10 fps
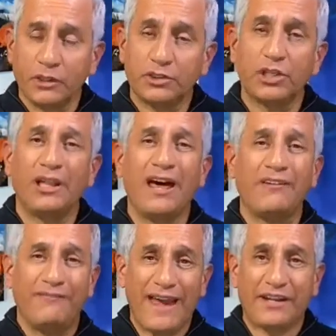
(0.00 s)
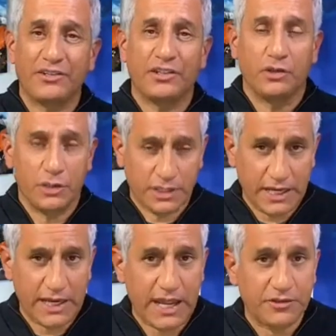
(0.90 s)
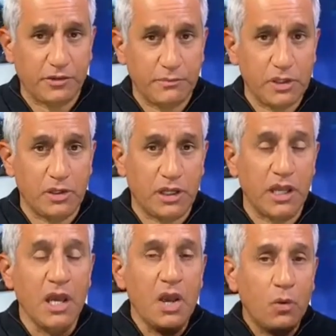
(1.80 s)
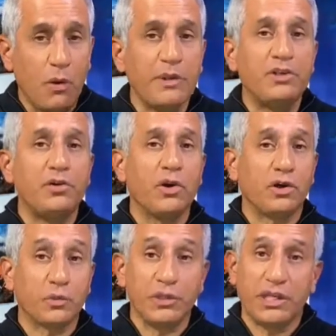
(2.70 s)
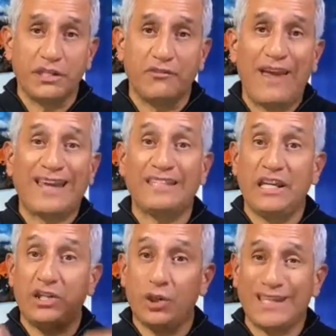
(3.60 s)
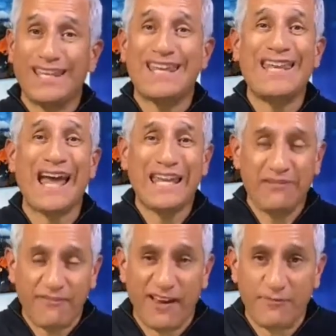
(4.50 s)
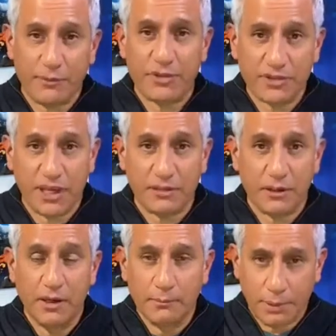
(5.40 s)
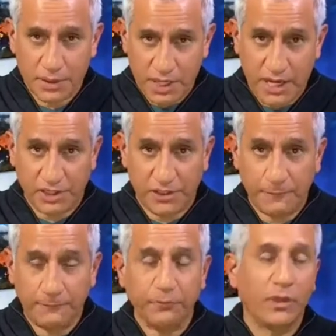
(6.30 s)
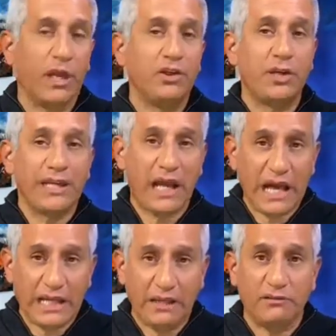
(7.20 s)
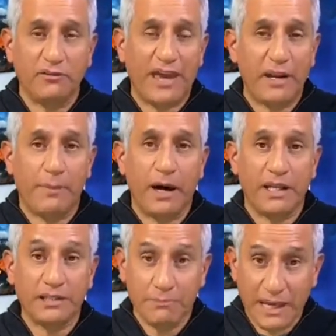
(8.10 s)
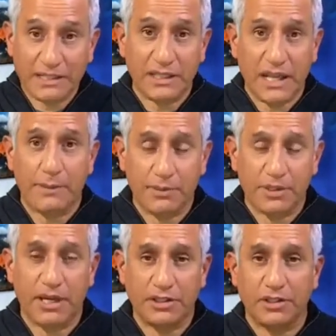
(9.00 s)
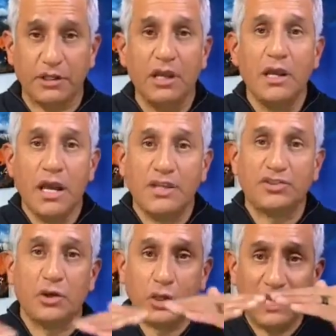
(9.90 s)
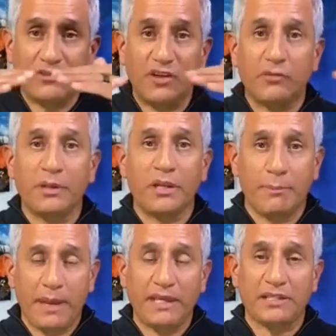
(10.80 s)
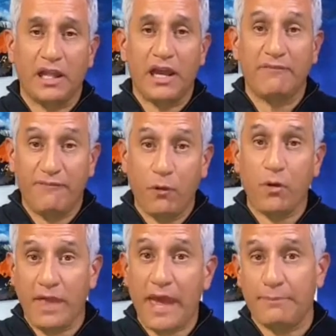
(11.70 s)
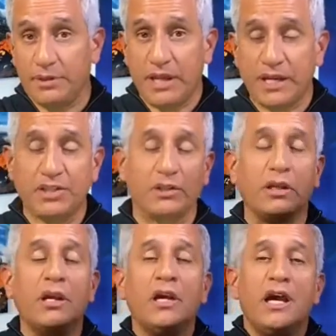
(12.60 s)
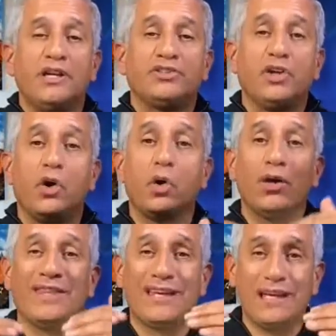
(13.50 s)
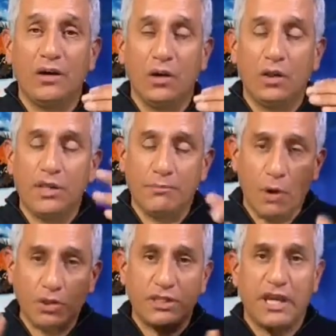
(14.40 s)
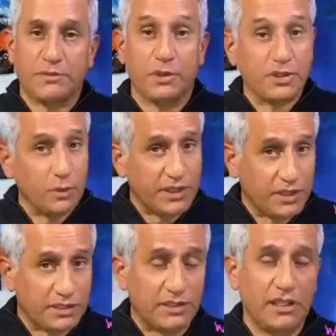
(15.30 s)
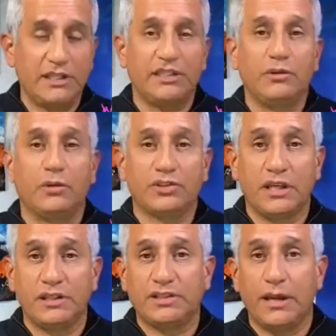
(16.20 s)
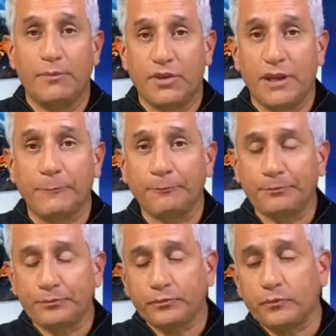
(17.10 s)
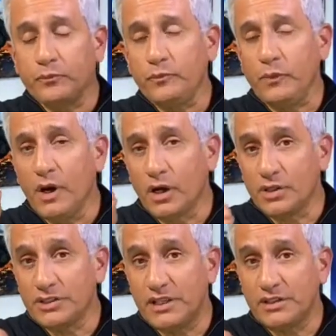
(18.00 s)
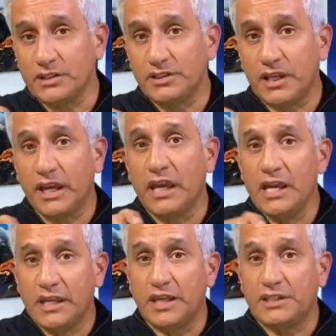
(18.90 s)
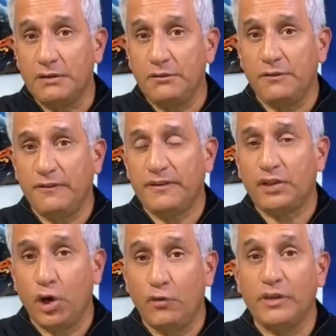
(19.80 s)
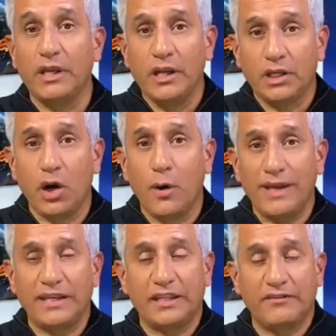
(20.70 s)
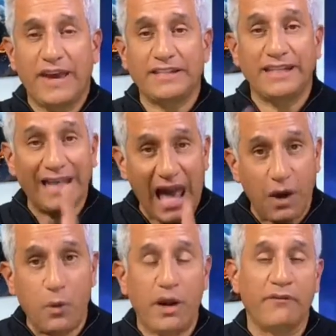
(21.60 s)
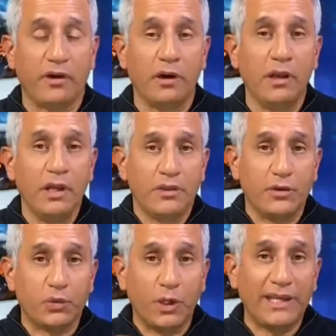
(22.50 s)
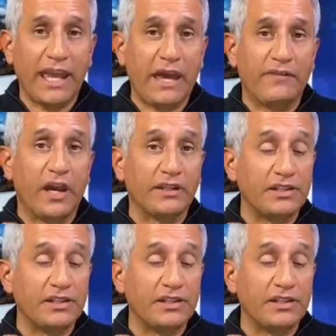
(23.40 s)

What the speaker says: There's a lot of factors that go into that natural immunity. What we do know is when you get the vaccine, you get that 95% protection, and you get a high level of antibodies based on that protection. And so it gives everybody a baseline for that protection. And so the most experts, and we think the CDC will say the same thing, are essentially saying, yes, even if you've had COVID, go ahead and get the vaccine. However, there's one caveat.